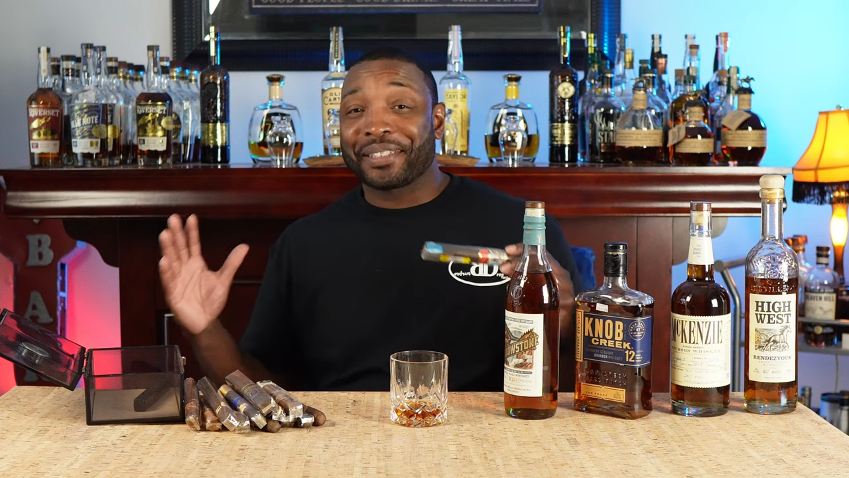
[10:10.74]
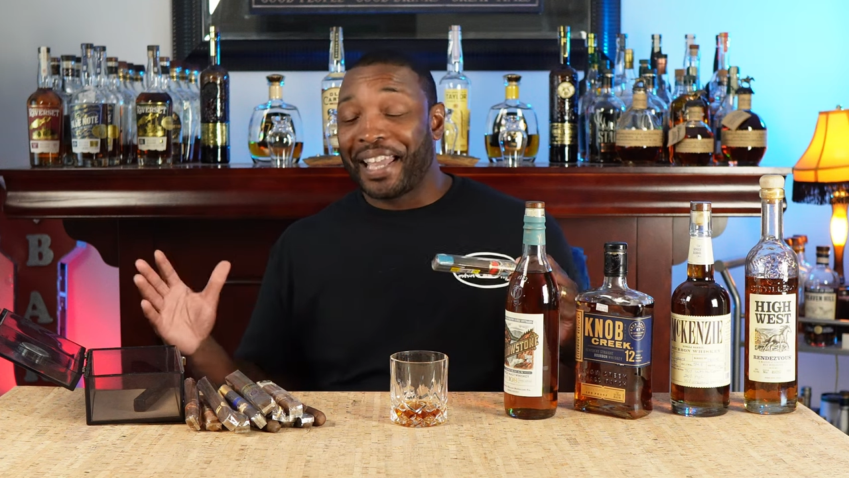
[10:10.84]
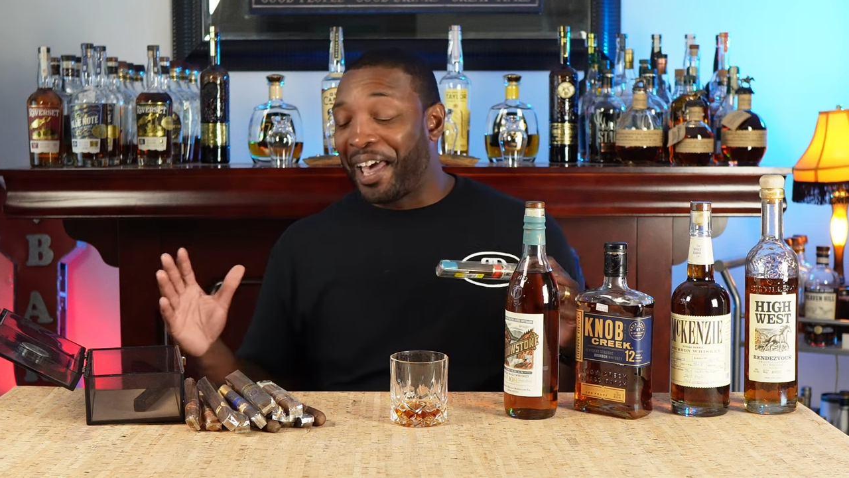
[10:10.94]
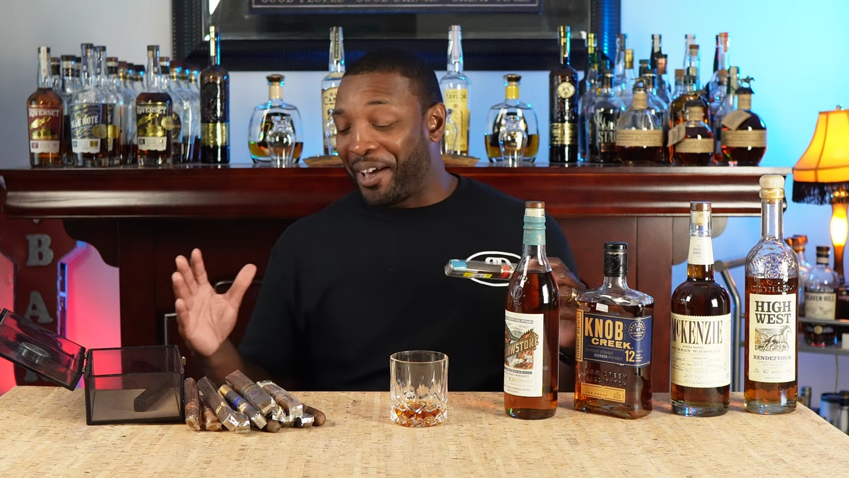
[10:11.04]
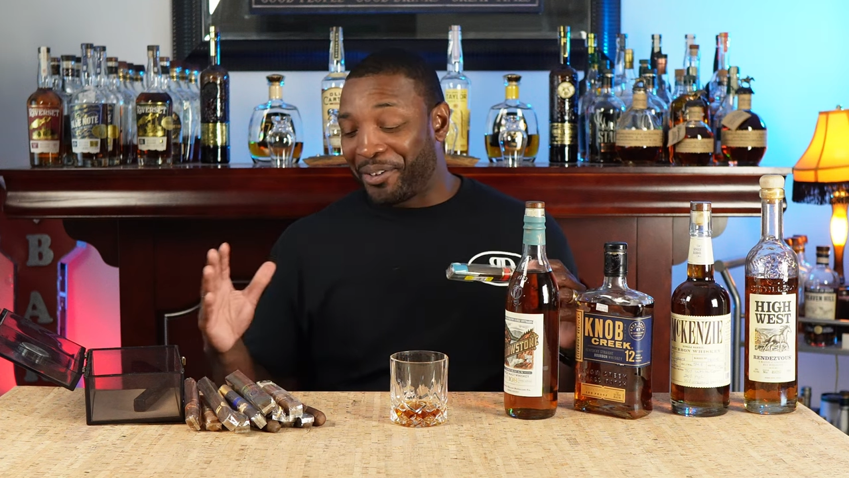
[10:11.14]

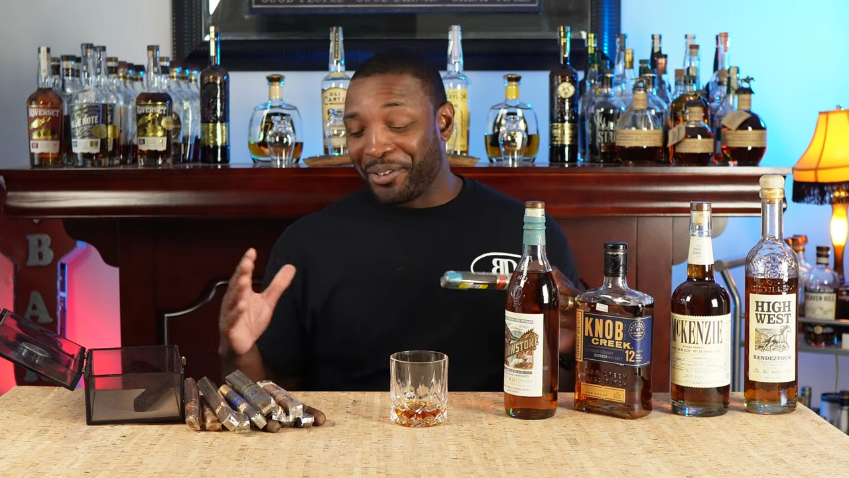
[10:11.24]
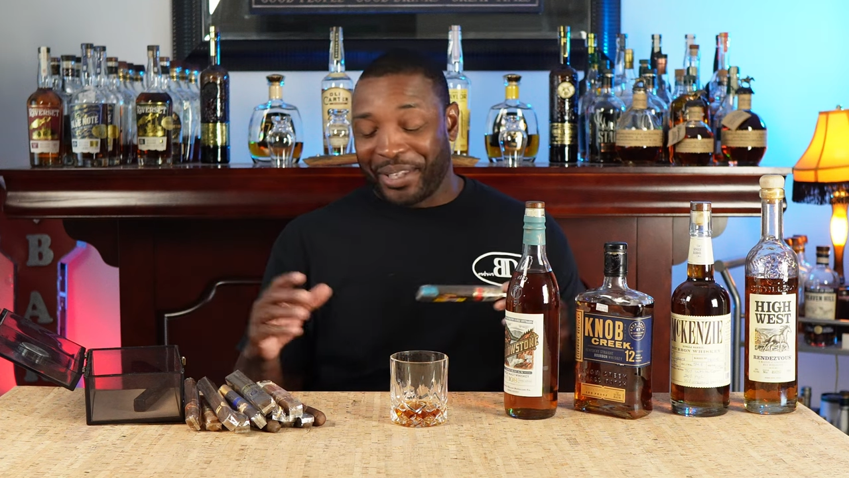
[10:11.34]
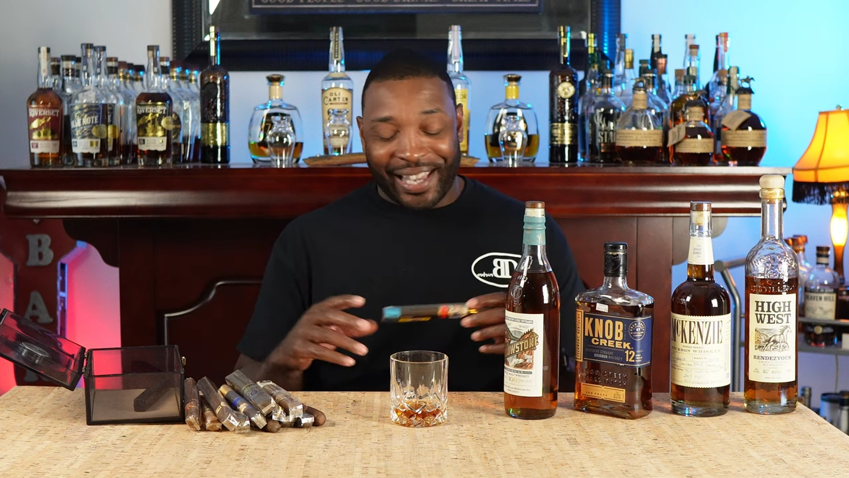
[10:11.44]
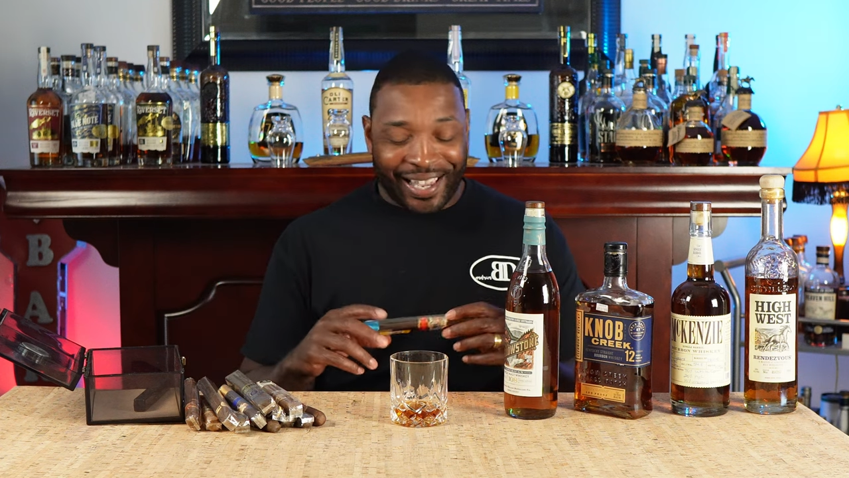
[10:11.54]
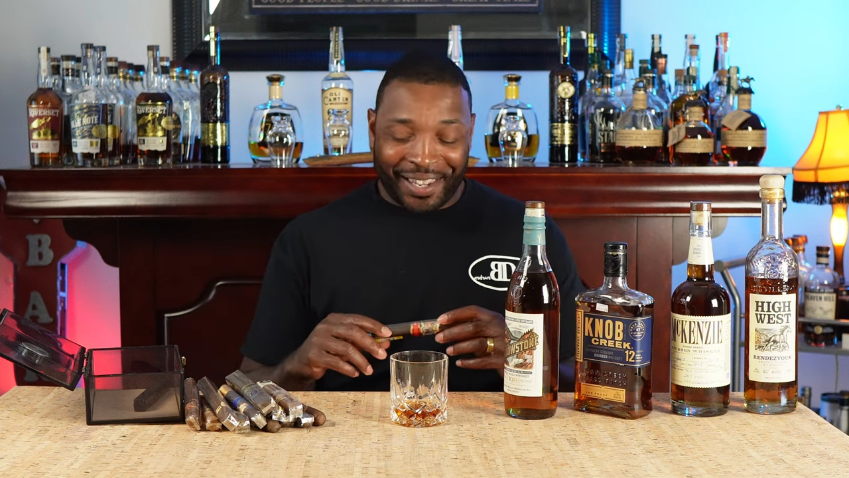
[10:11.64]
down,
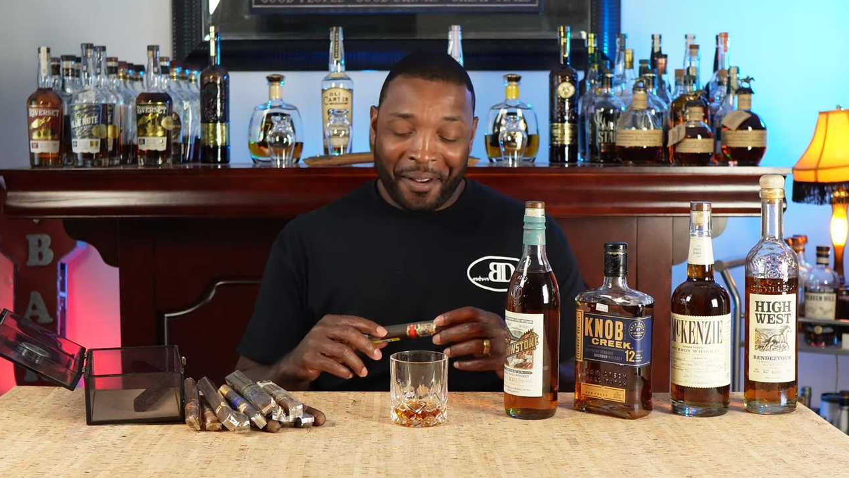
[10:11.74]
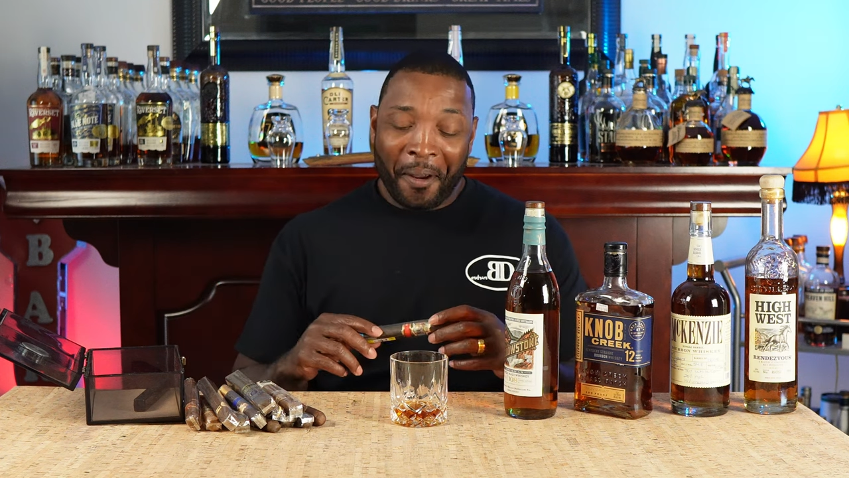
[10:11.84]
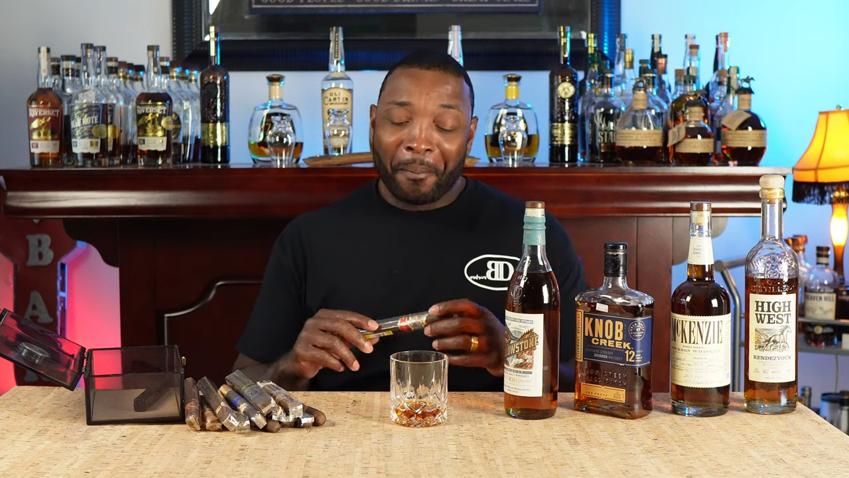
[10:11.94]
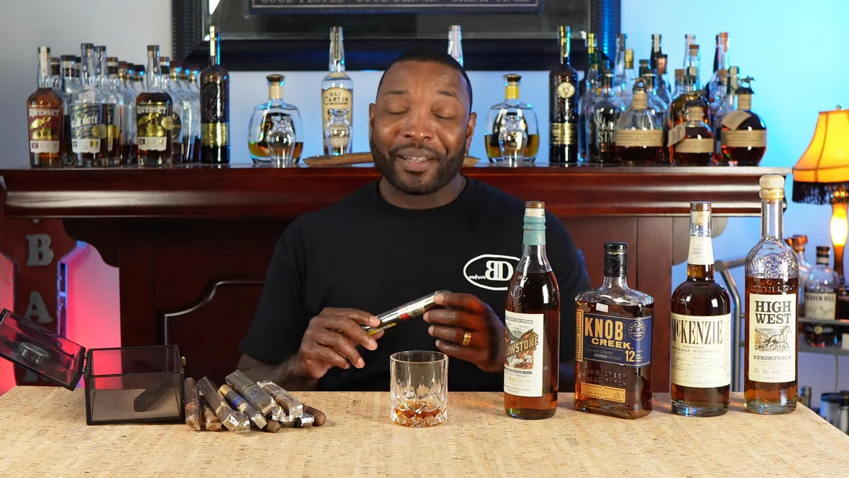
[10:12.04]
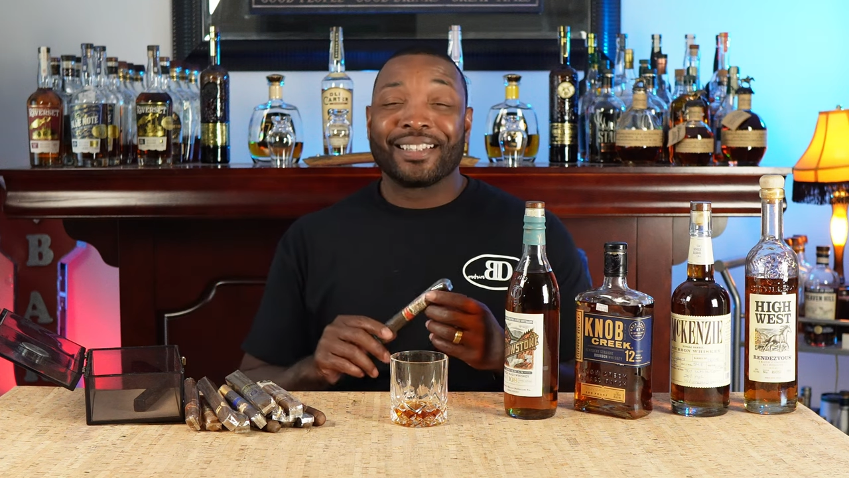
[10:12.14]
okay?
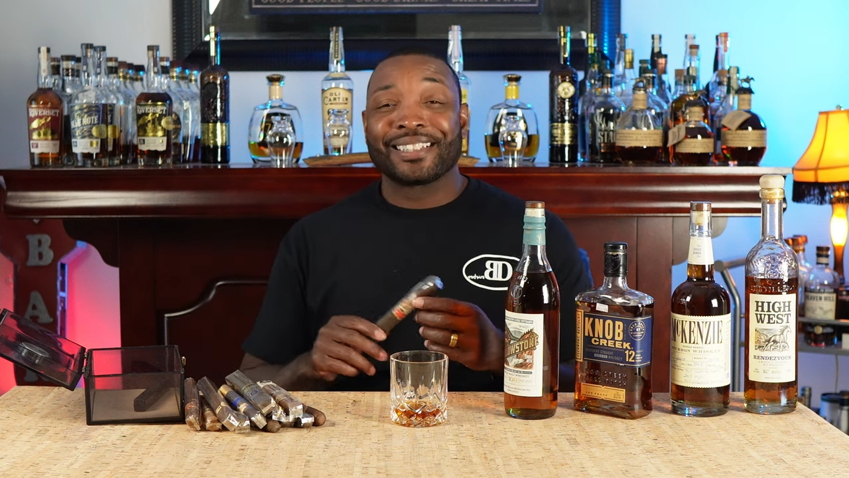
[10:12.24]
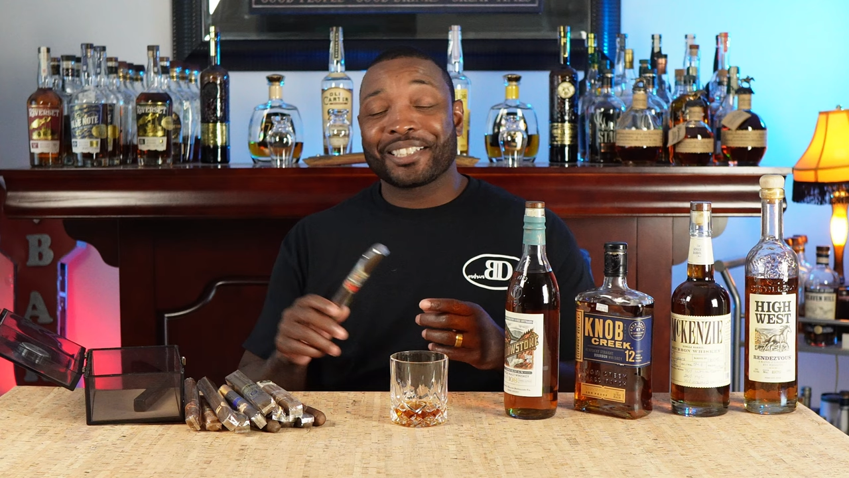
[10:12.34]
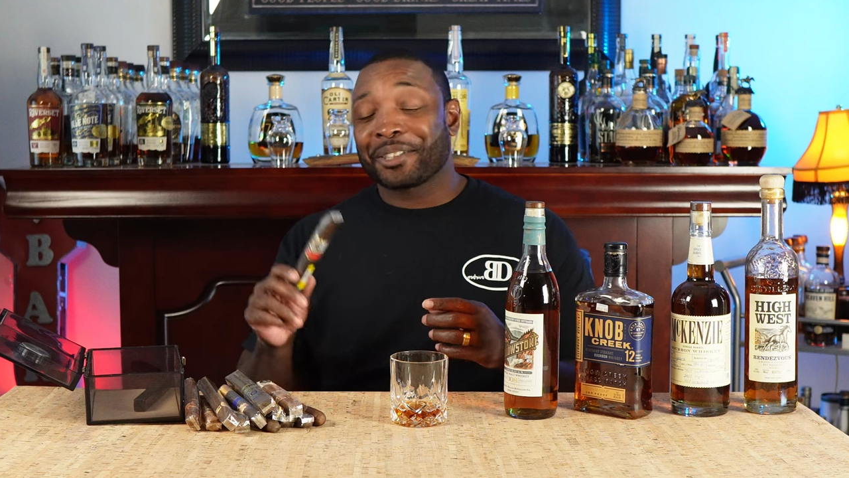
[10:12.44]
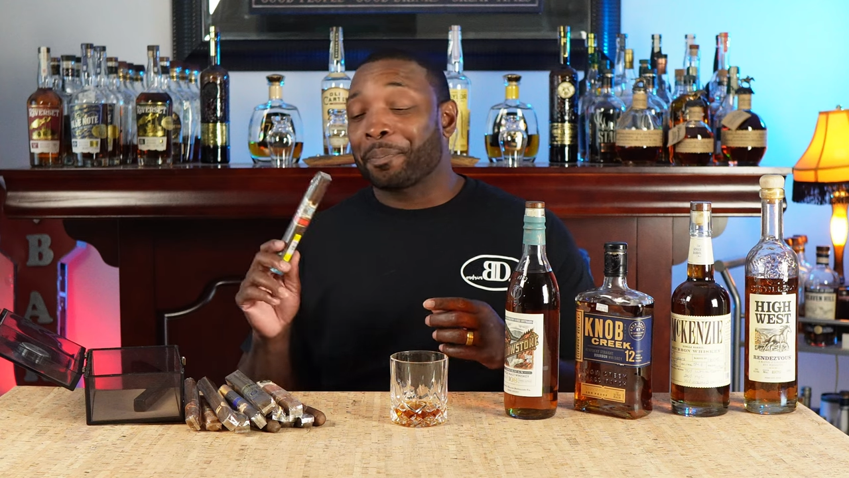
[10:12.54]
But this is